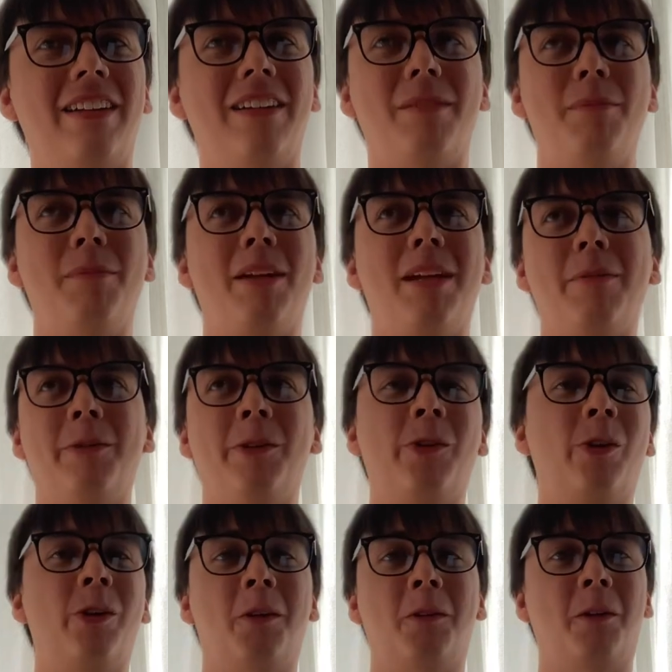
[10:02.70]
then maybe
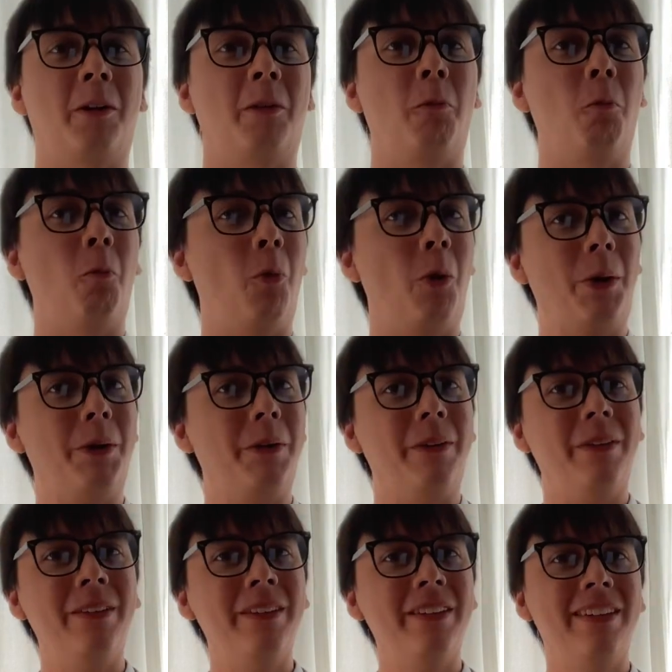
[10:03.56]
like
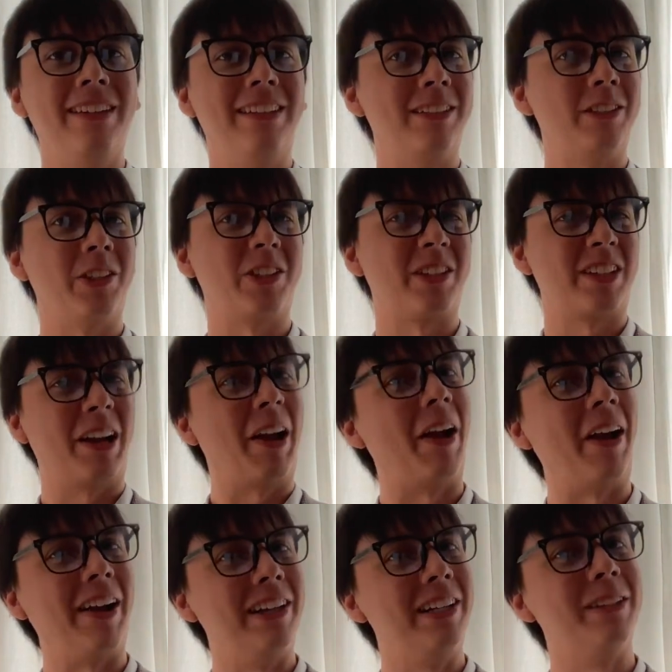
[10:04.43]
one, just
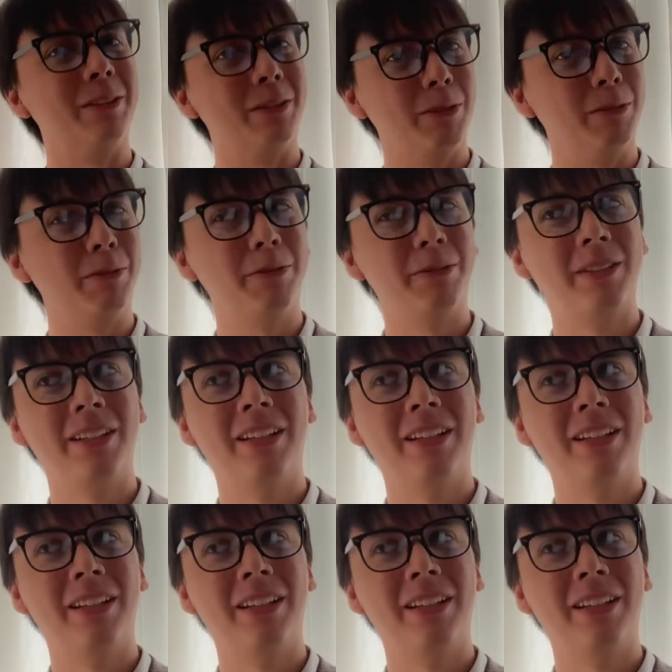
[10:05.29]
kind of.